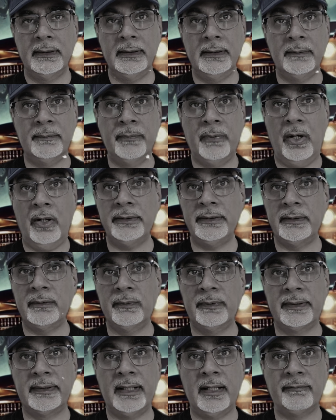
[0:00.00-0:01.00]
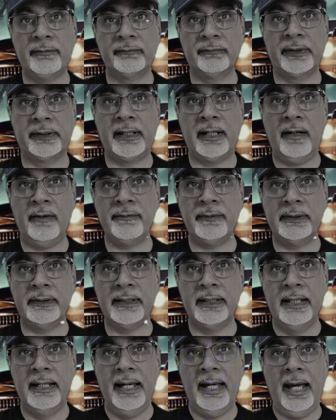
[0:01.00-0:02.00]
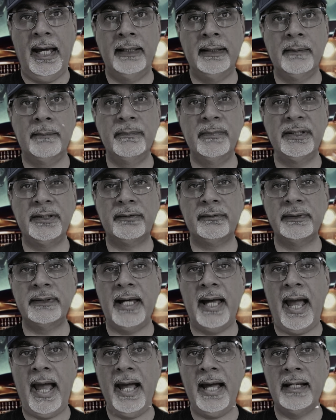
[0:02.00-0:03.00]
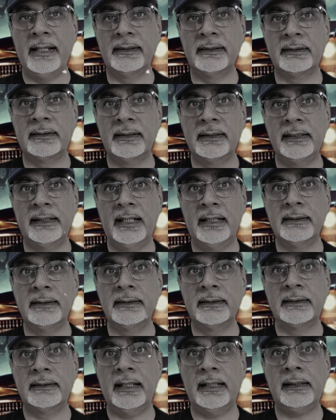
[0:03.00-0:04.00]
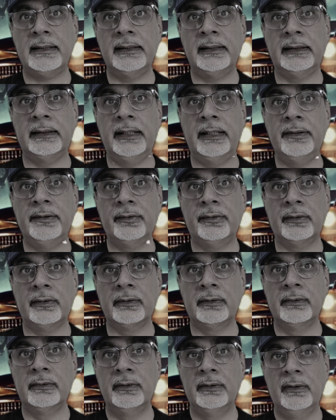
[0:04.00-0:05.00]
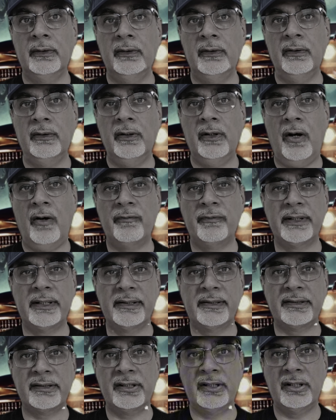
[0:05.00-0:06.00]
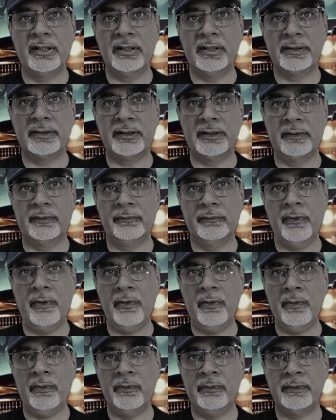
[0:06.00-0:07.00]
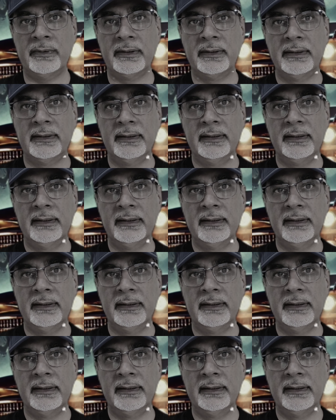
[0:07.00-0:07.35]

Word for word: His body was never recovered, and the mystery adds to the unsettling nature of this cursed road.